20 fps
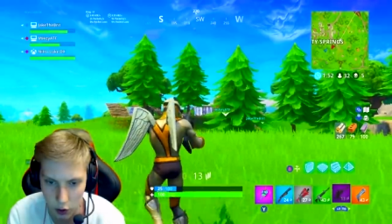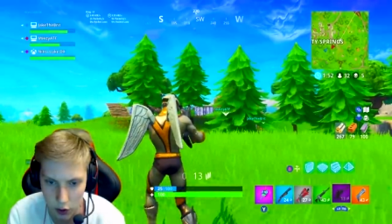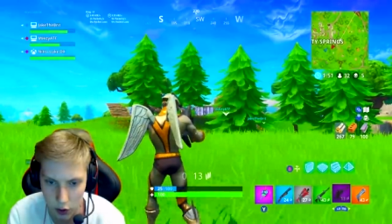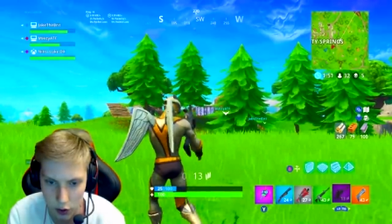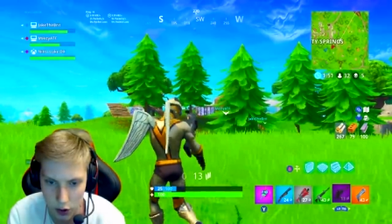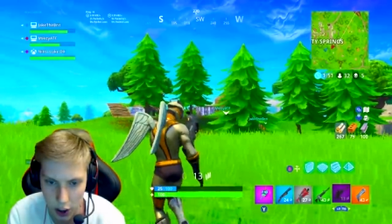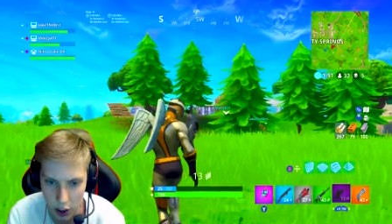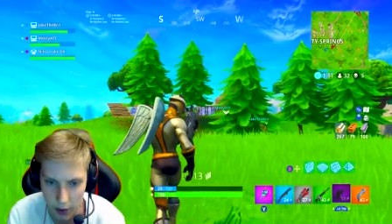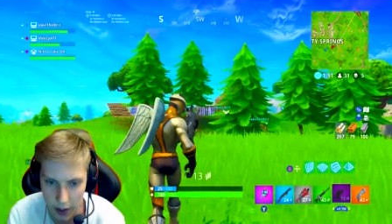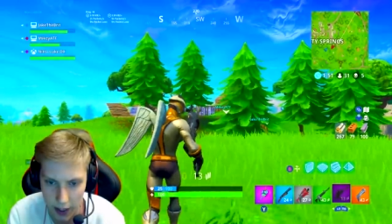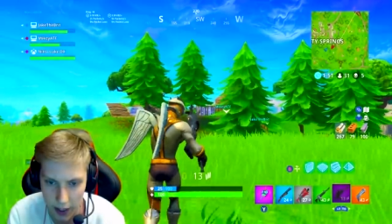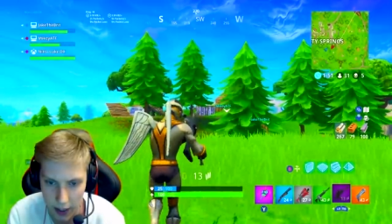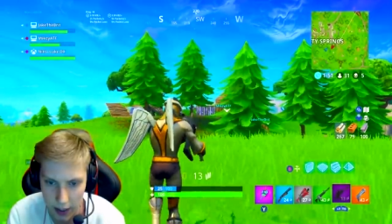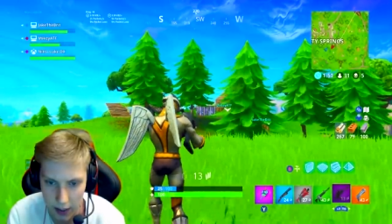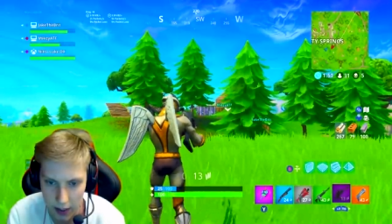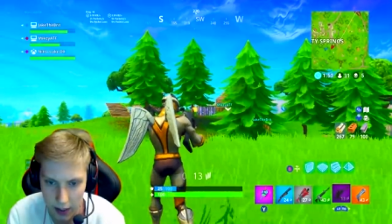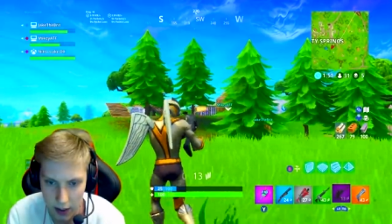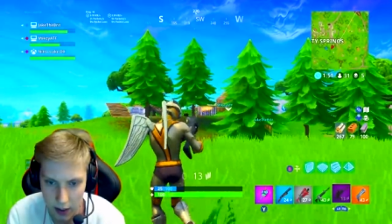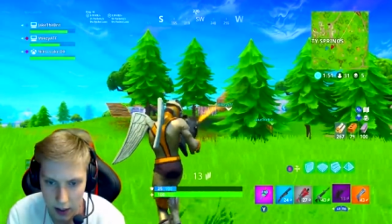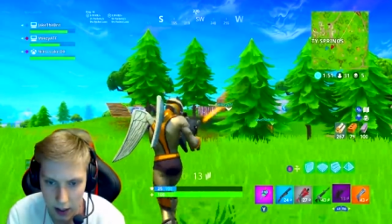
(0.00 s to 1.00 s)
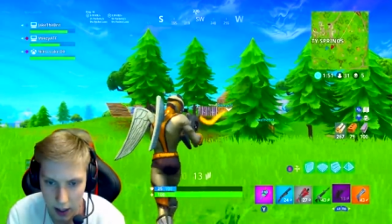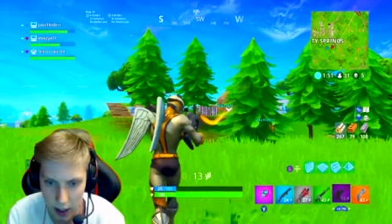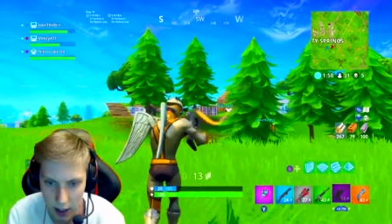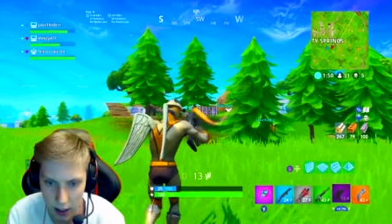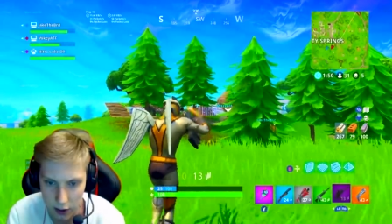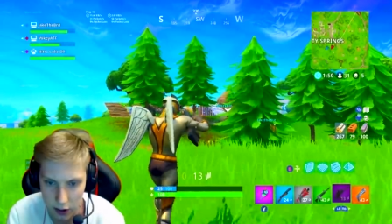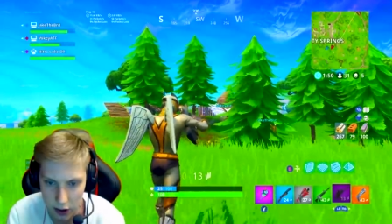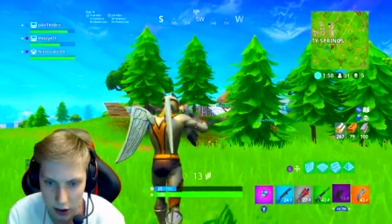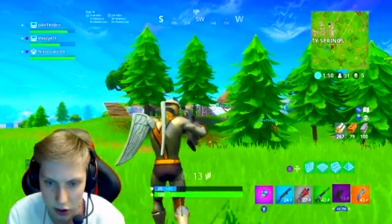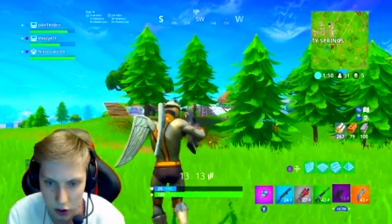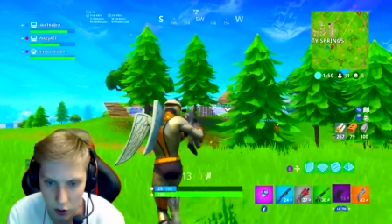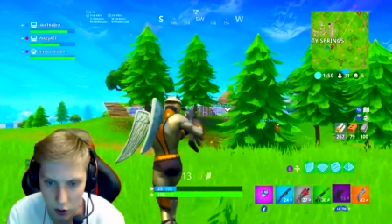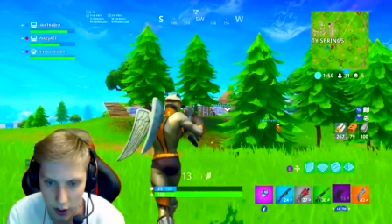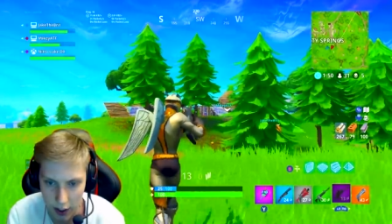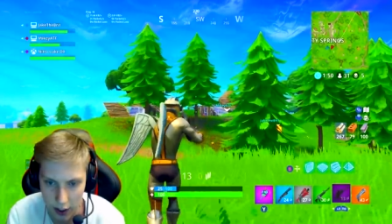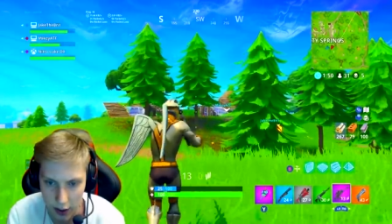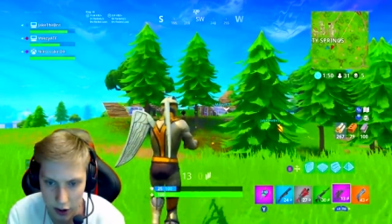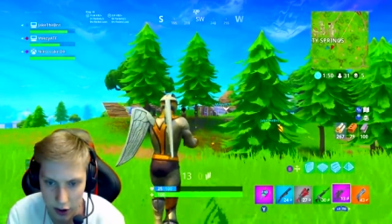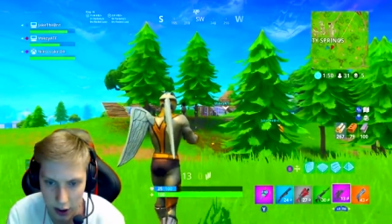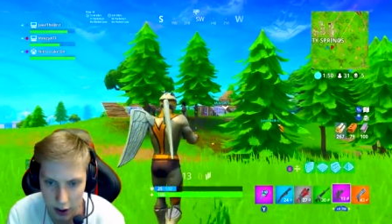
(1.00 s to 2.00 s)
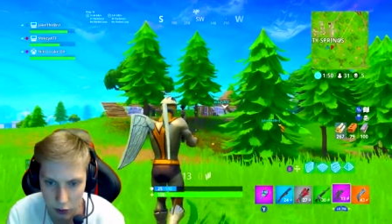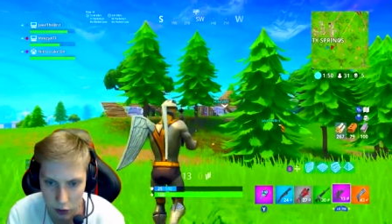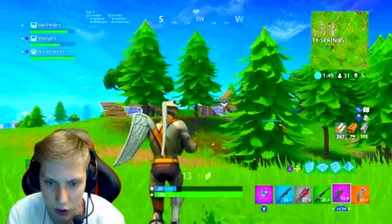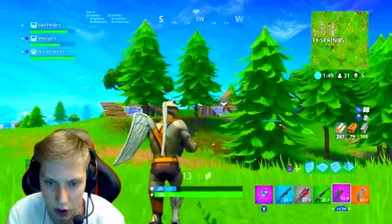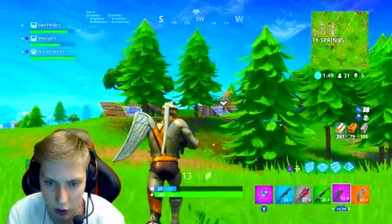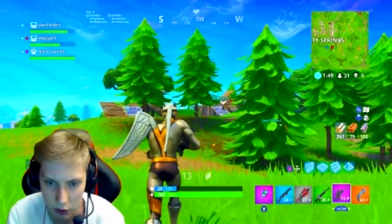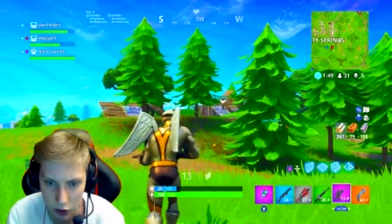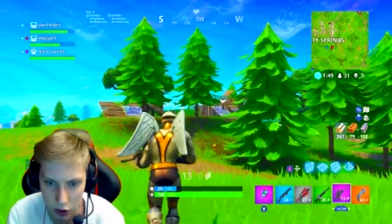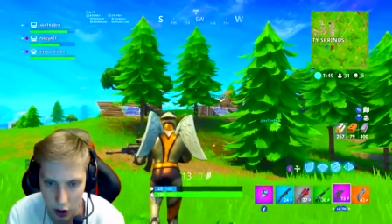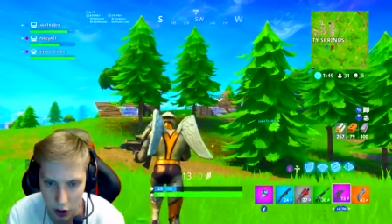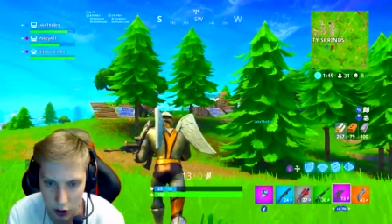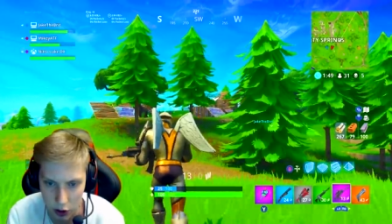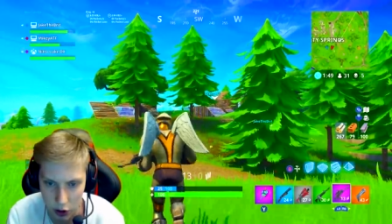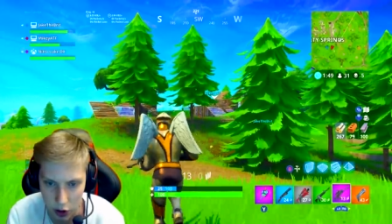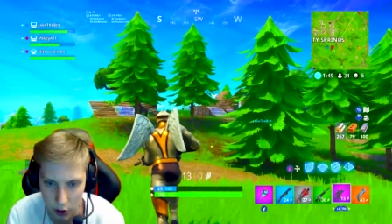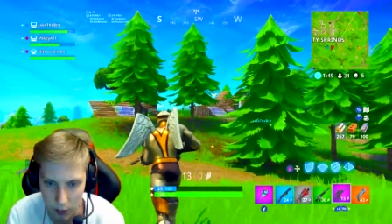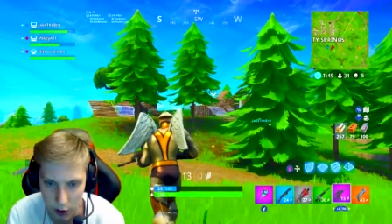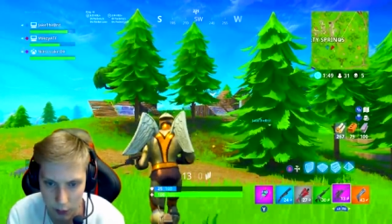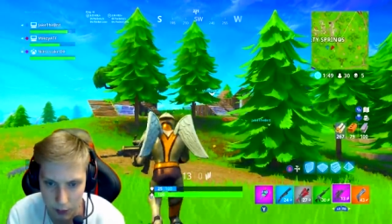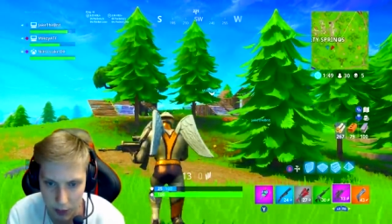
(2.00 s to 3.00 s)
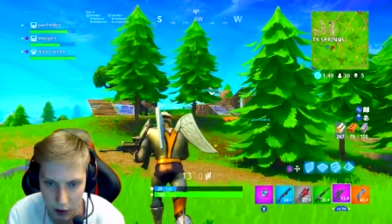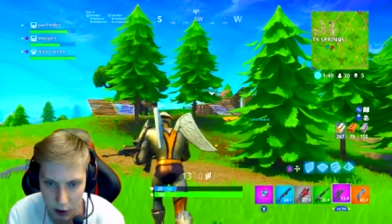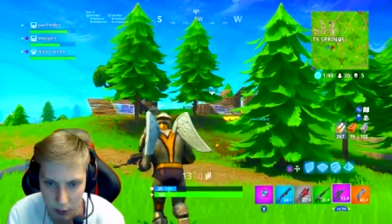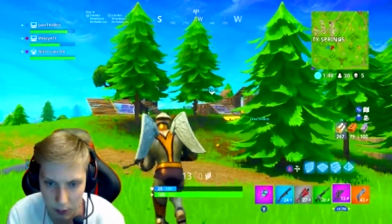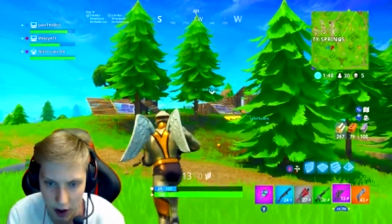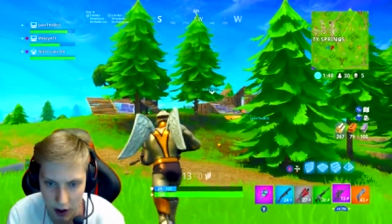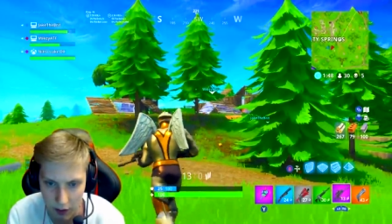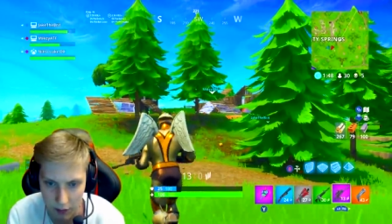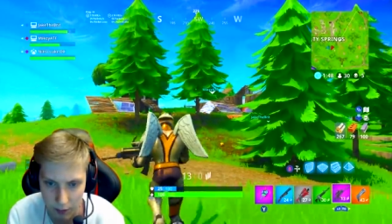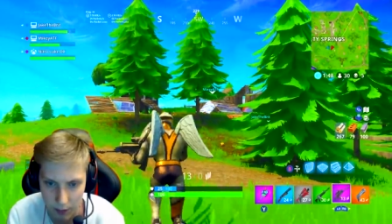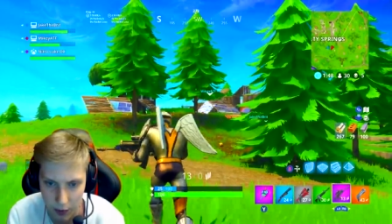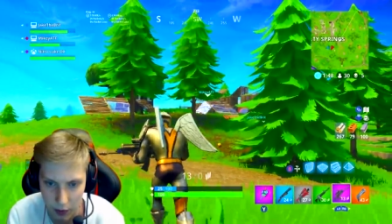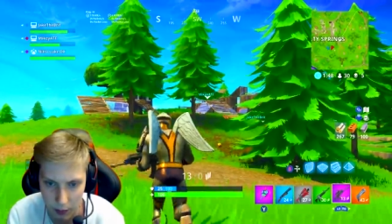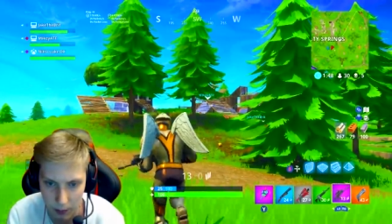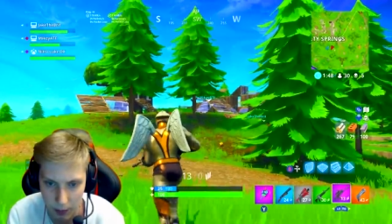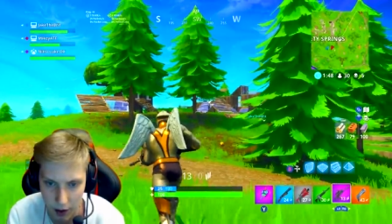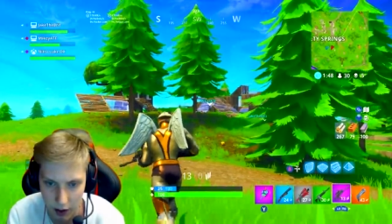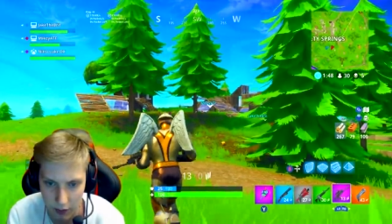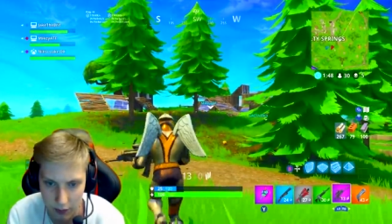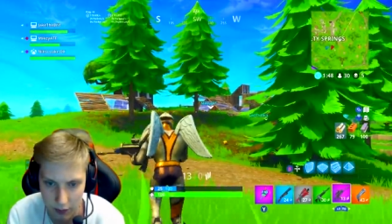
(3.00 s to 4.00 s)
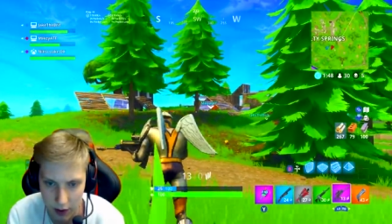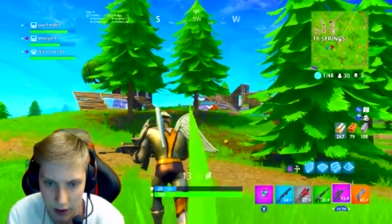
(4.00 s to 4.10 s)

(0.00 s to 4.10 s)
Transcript: on Zoe. Uh, she's not got any shield. Don't charge too much. Build above. Build above.